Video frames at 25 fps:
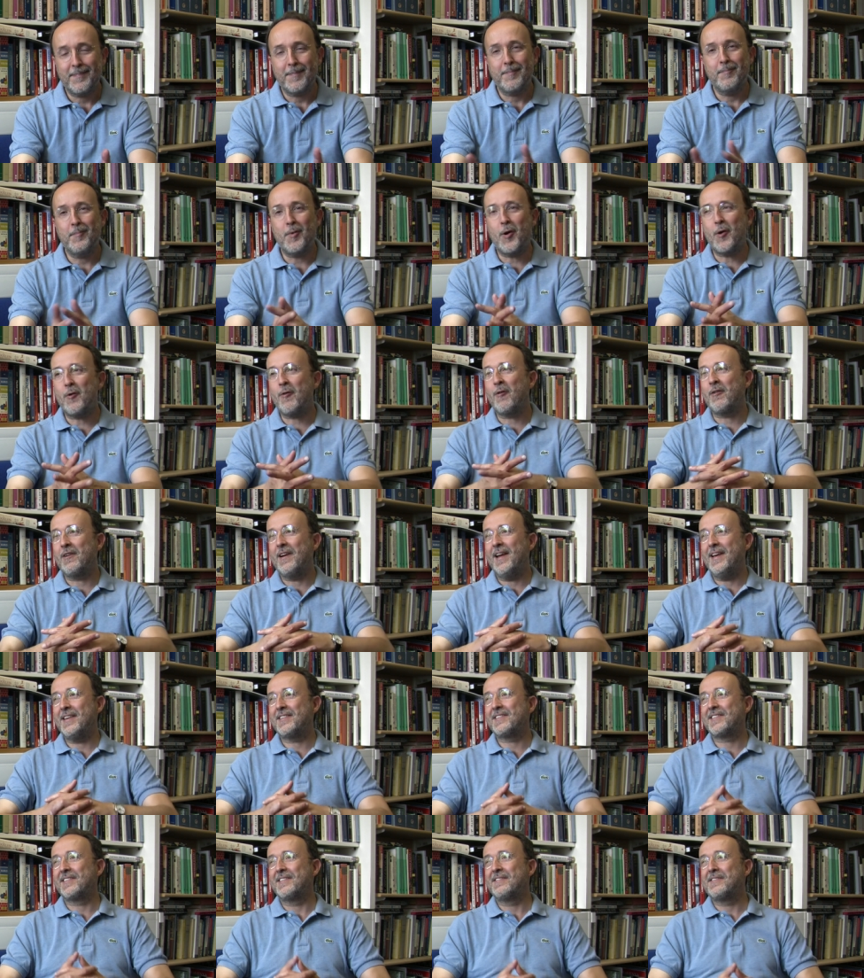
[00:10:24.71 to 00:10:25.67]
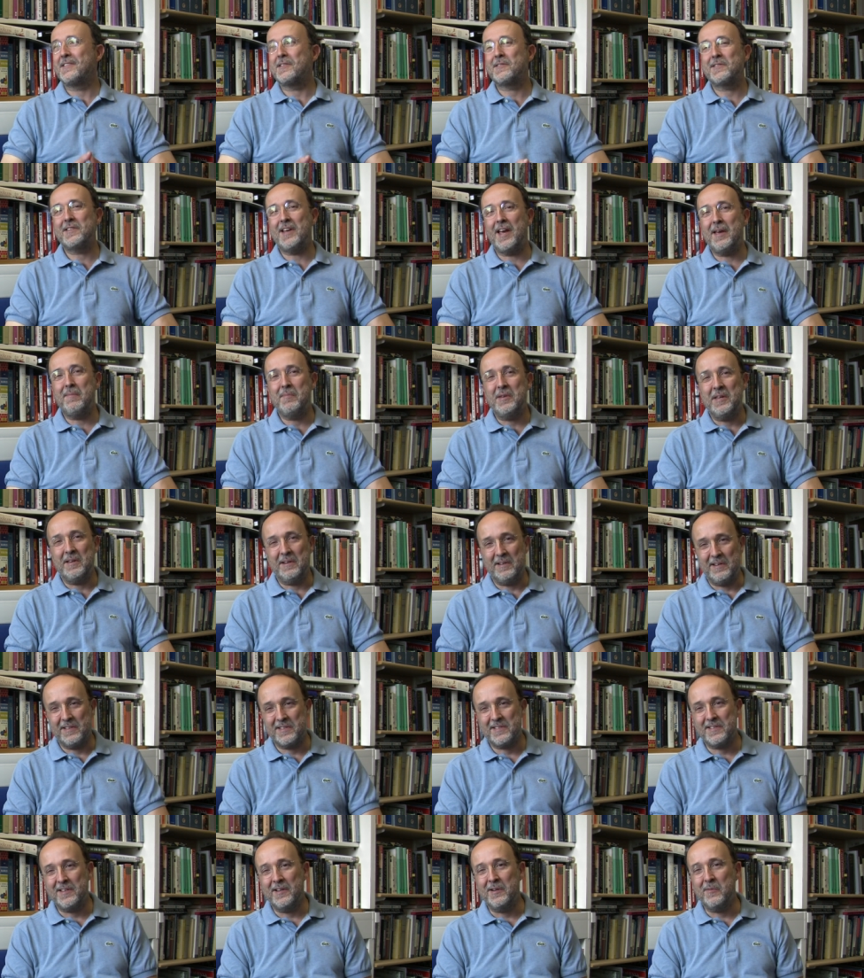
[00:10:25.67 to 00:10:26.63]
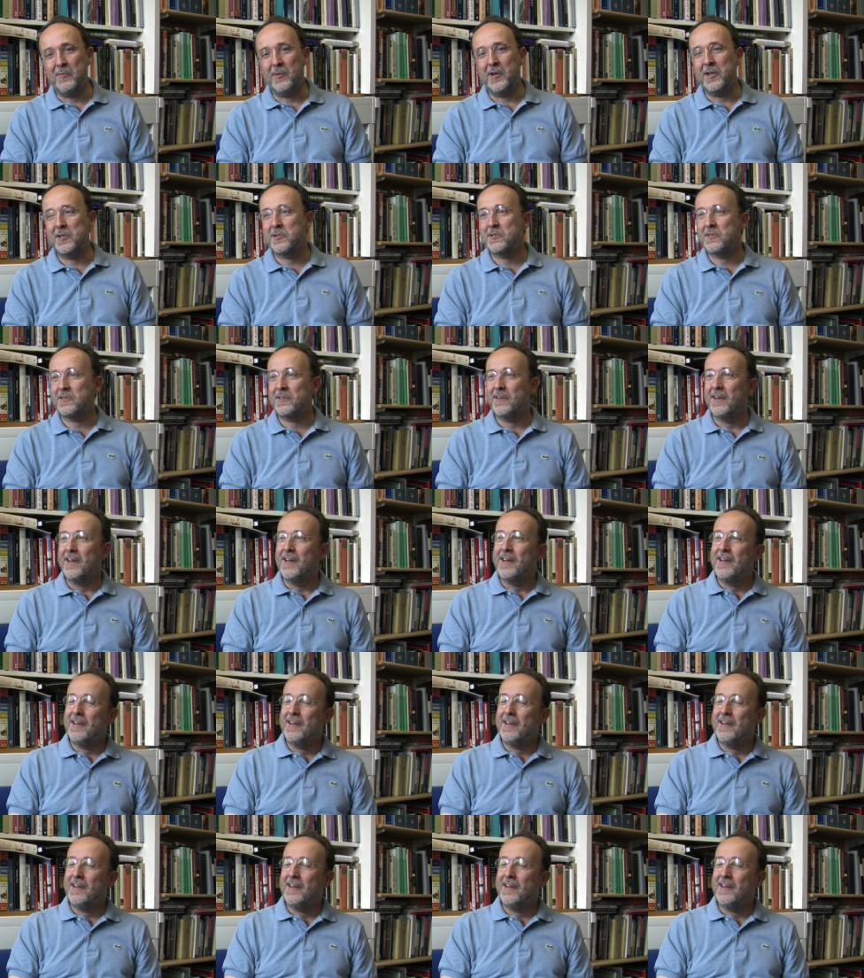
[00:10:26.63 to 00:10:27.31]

more or less in the same years in which